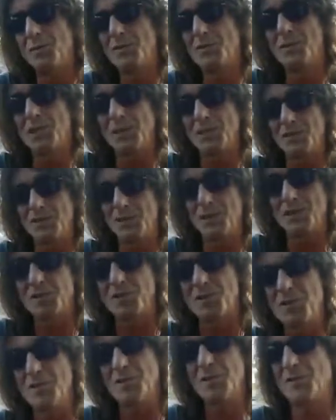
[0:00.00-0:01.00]
new
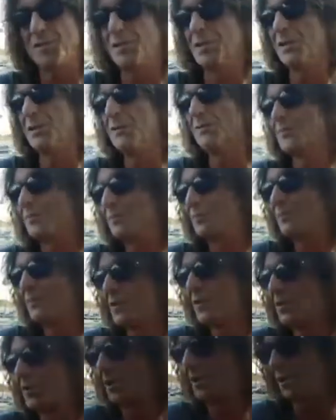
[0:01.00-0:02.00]
technology to clean
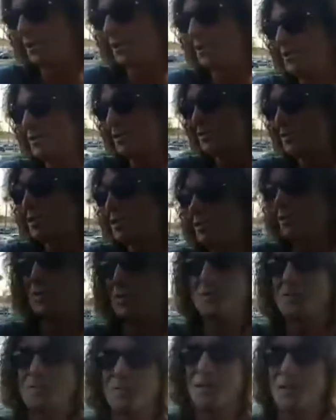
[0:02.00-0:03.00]
our oceans of
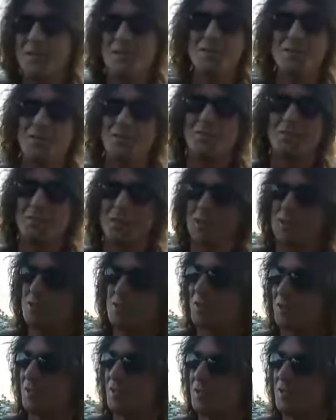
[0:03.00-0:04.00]
these massive
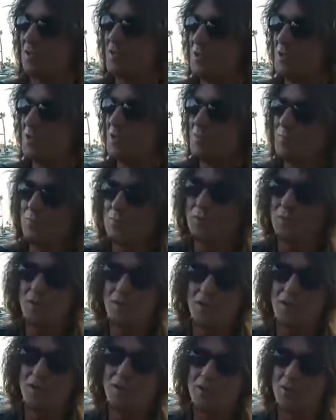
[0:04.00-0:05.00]
plastic
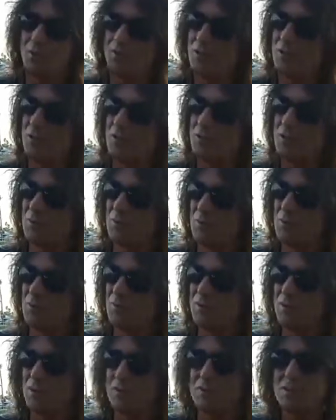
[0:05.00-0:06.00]

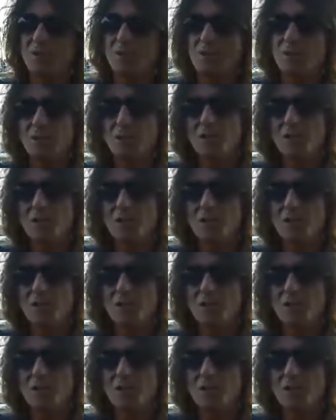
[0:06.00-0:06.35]
debris fields.